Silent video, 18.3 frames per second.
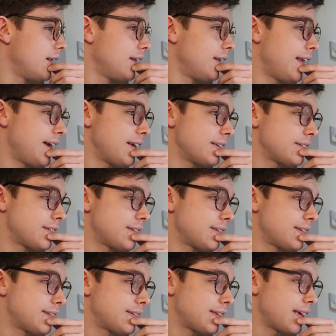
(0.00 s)
let's
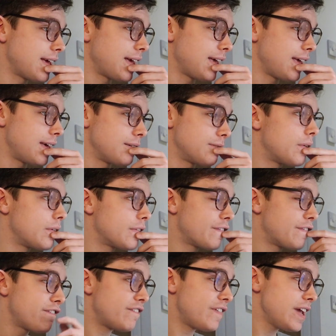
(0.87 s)
see.
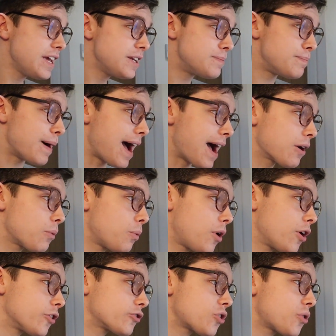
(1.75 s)
The feedback
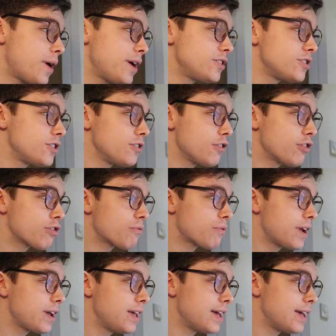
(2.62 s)
was question
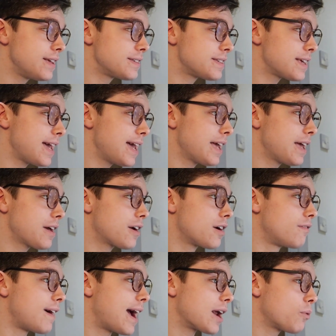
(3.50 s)
three is
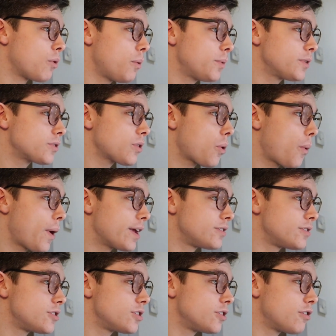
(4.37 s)
incorrect. What was
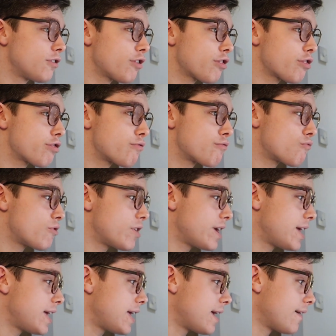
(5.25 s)
question
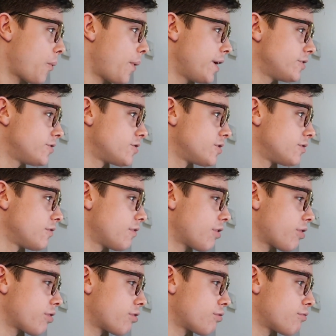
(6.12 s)
three? Question
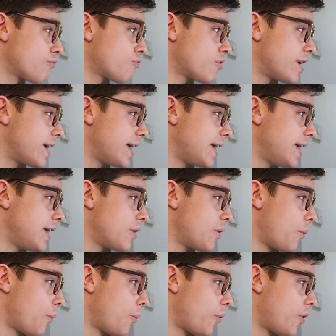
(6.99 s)

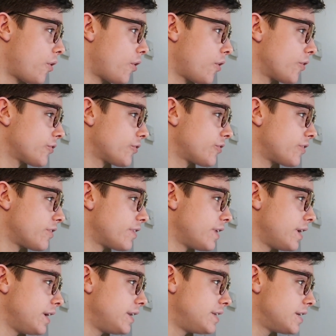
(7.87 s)
three was
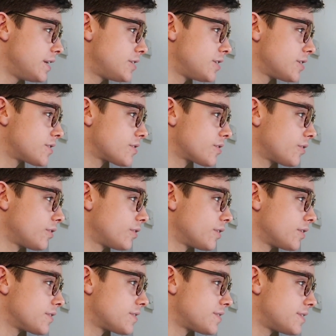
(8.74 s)
the
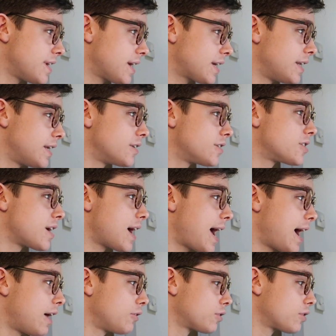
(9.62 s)
digital
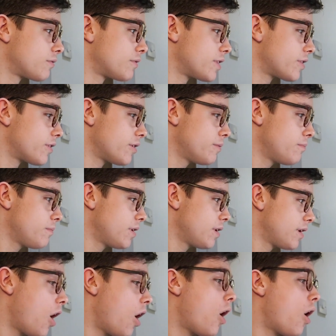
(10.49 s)
signature
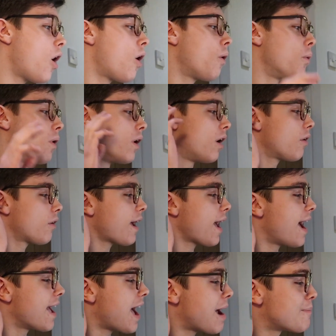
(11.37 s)
algorithm. Oh,
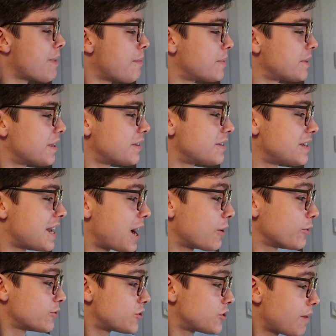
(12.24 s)
okay, I remember this
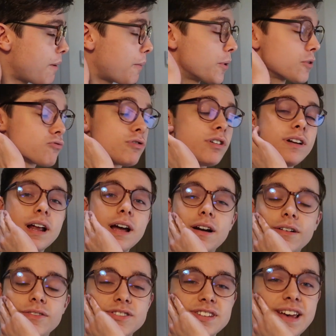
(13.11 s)
now. So I was running
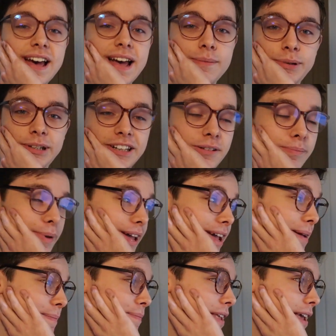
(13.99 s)
out of time a little
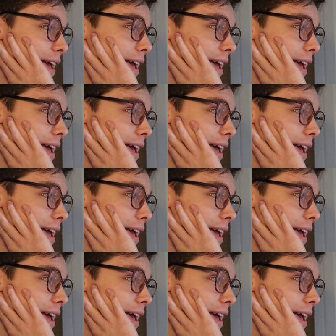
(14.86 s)
bit